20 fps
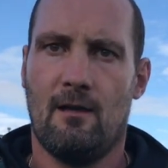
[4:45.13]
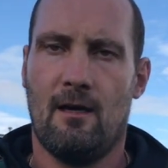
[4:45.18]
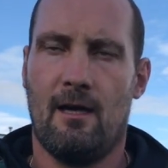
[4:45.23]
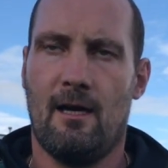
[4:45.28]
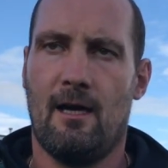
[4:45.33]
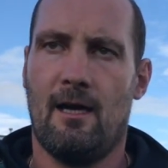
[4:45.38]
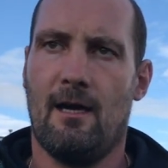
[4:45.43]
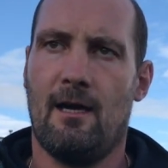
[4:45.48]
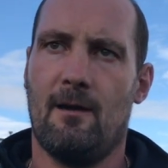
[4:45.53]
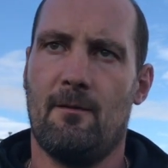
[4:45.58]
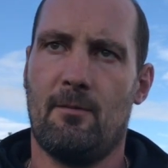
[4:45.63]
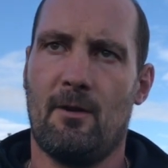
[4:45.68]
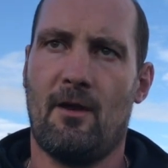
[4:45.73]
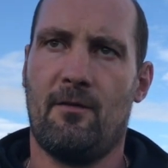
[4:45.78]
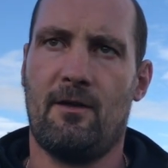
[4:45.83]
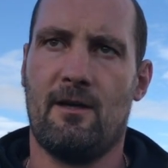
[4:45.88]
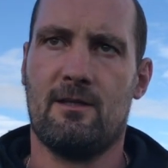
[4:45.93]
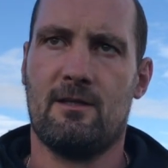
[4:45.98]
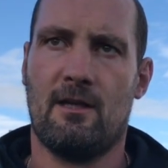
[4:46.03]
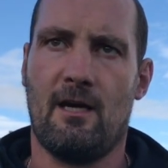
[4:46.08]
uh, But I
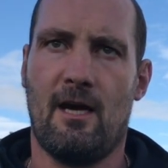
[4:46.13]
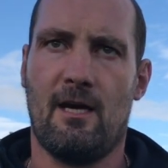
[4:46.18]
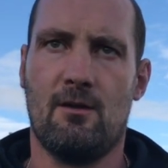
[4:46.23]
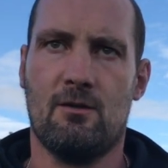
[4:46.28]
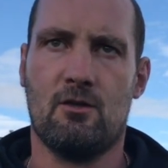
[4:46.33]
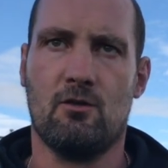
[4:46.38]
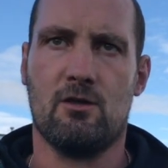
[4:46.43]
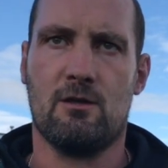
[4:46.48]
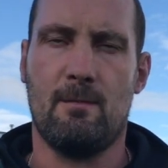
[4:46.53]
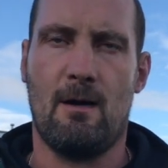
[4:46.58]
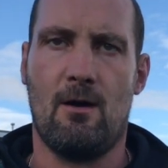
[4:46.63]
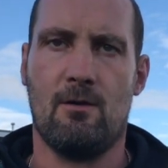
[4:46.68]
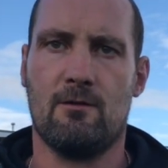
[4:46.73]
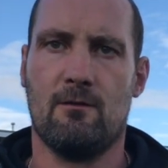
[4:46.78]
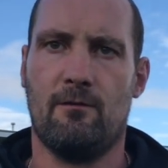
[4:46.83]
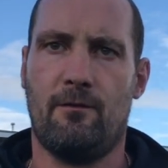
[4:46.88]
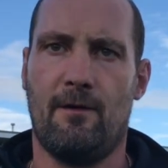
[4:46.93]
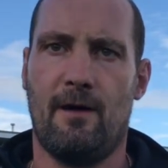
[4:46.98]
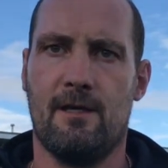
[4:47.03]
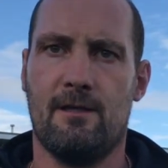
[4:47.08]
think today you saw smiles
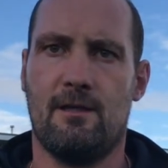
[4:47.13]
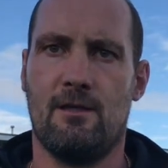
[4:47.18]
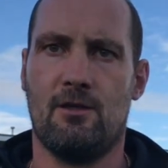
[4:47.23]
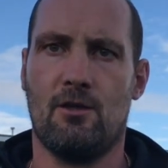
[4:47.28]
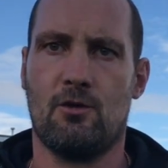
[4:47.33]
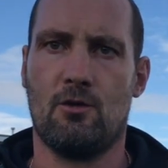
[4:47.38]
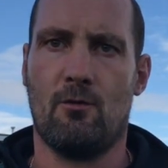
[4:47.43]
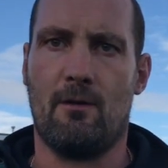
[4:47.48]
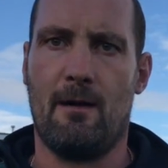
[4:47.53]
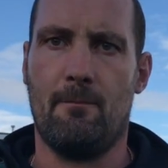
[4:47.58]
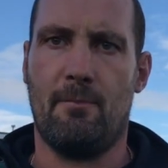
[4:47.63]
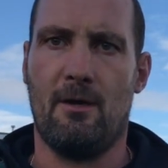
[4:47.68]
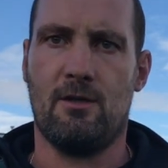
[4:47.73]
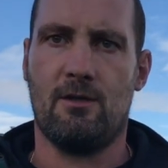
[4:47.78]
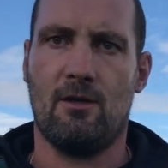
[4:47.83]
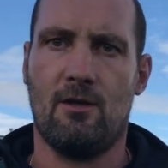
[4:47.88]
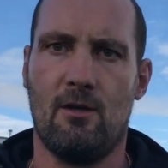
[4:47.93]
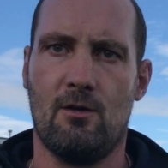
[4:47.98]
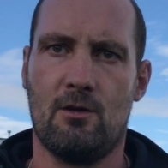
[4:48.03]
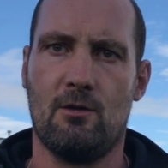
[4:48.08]
on faces, you saw
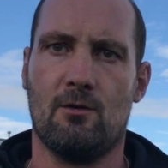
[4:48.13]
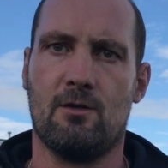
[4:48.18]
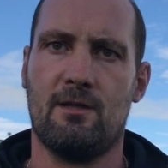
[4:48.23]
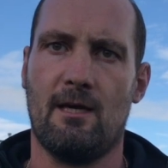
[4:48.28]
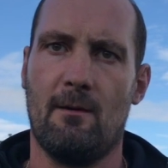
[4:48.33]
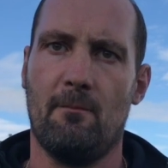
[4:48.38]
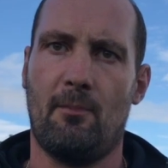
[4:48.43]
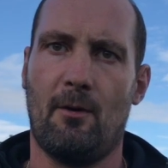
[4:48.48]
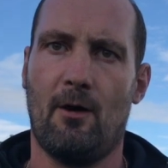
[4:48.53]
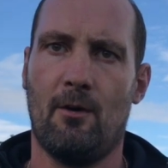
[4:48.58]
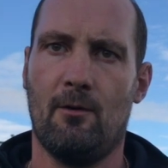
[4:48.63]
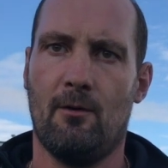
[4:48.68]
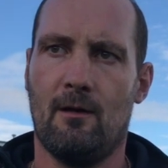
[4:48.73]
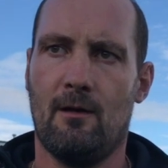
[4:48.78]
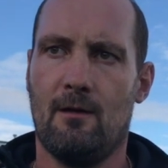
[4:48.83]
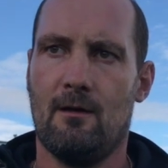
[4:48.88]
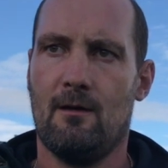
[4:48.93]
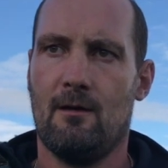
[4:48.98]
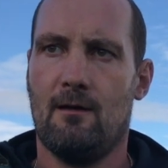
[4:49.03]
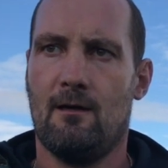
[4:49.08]
ambition, you yeah. saw tempo.
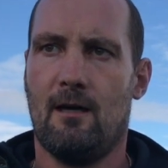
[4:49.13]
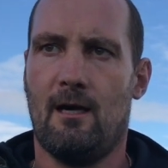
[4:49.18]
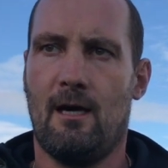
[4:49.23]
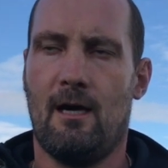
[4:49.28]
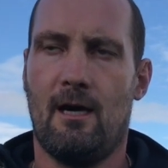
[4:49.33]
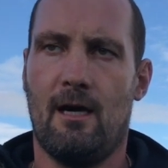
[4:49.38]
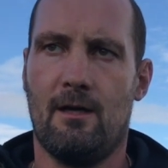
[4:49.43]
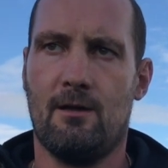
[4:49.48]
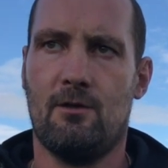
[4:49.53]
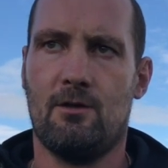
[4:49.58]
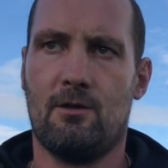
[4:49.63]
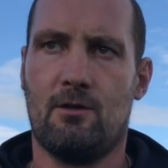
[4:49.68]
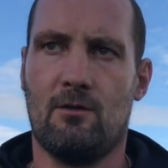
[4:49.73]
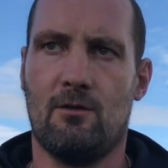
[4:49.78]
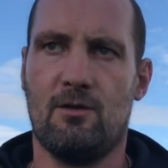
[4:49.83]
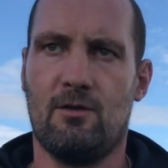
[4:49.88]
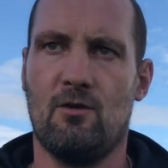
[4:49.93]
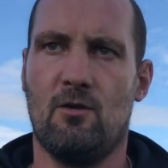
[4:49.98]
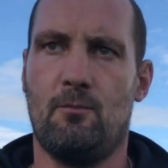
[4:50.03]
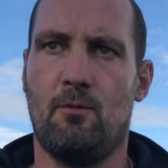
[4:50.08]
Uh, and you
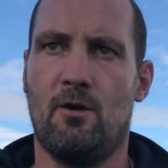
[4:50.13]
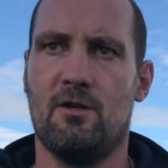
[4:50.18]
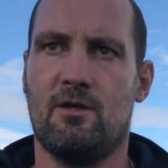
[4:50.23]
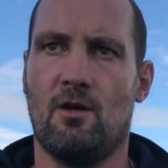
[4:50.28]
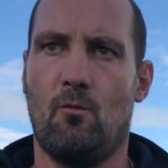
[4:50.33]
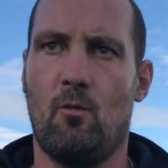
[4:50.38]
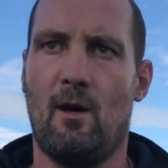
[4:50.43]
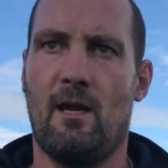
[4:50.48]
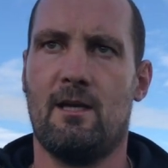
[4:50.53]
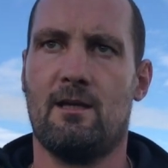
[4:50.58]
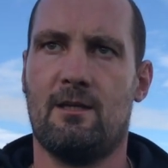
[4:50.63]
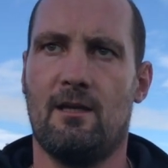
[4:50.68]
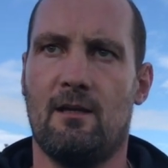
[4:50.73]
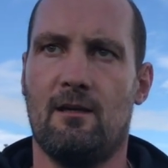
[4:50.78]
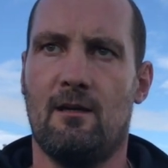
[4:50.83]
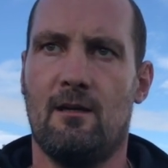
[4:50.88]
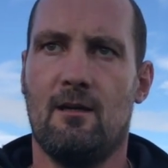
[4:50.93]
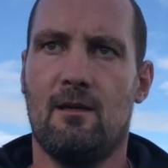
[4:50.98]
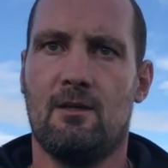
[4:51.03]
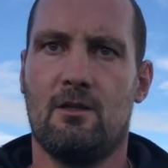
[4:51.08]
saw boys that are willing to,
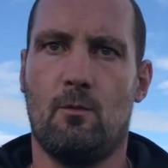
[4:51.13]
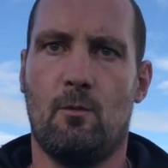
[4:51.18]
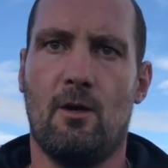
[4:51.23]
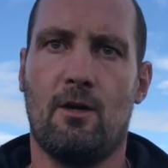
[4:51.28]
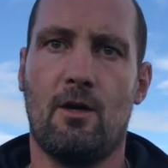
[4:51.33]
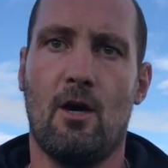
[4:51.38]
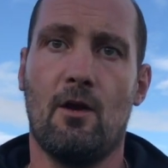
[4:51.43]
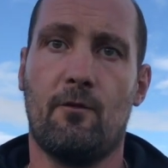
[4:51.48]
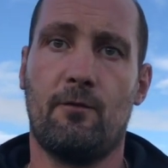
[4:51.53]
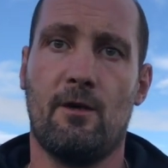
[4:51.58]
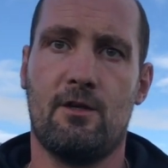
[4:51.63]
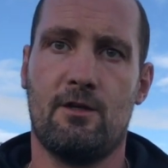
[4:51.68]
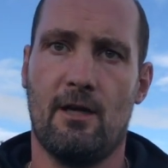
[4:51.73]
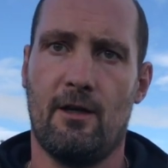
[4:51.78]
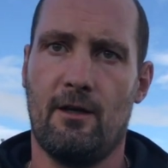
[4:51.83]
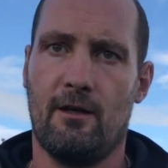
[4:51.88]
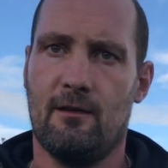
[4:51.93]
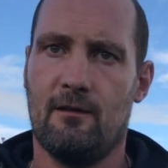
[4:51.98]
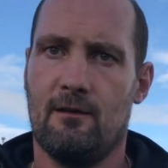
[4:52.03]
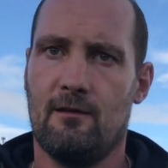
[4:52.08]
to work hard for each
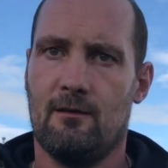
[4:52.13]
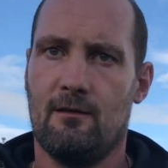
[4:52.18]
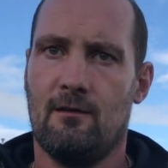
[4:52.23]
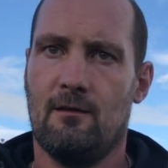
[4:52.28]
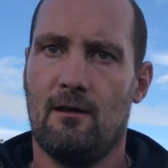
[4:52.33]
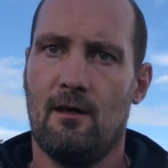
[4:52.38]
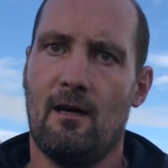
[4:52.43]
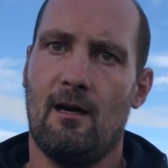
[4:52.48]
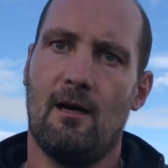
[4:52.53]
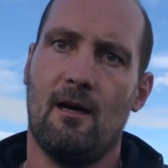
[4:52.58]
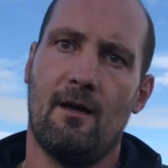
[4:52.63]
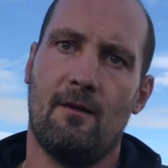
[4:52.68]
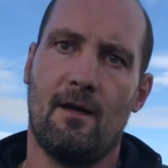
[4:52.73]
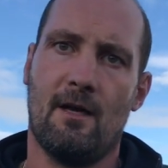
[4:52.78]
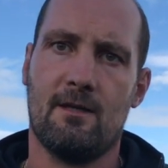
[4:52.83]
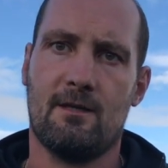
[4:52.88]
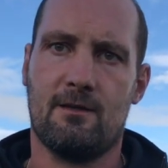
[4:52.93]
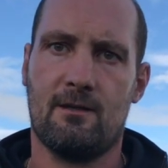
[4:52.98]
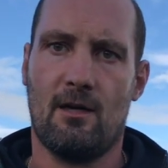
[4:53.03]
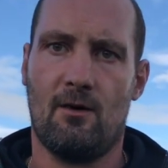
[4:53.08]
other uh, and
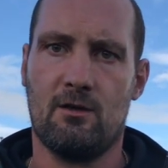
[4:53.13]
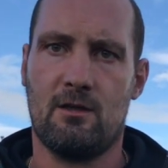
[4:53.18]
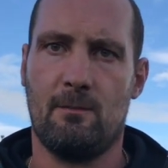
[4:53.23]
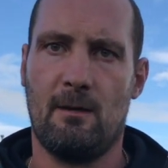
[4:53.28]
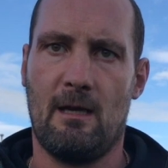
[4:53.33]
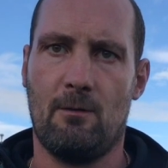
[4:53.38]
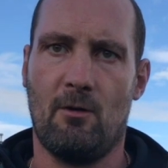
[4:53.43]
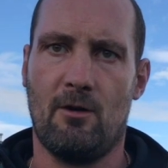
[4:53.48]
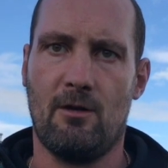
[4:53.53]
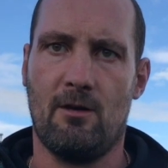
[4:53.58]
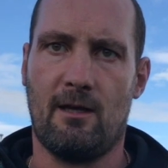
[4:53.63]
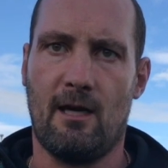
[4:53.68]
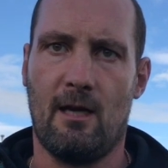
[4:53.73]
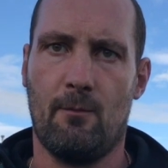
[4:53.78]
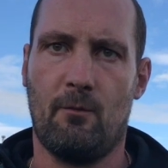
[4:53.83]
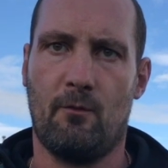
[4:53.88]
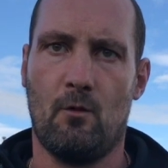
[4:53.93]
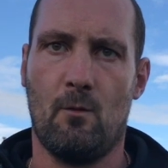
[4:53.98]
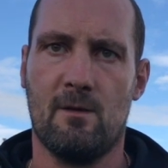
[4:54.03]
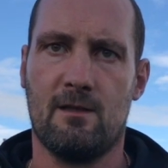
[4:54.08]
that's ultimately what you get a
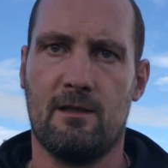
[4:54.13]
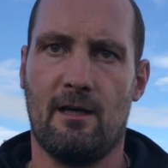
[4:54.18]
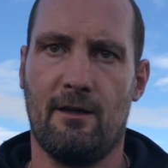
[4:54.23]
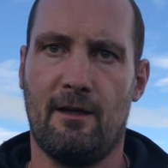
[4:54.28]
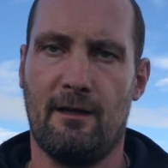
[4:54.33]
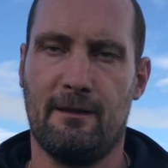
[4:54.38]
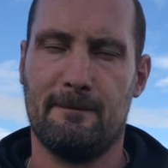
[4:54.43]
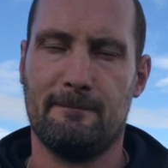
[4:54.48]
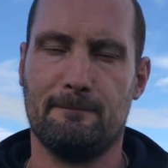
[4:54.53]
performance like that.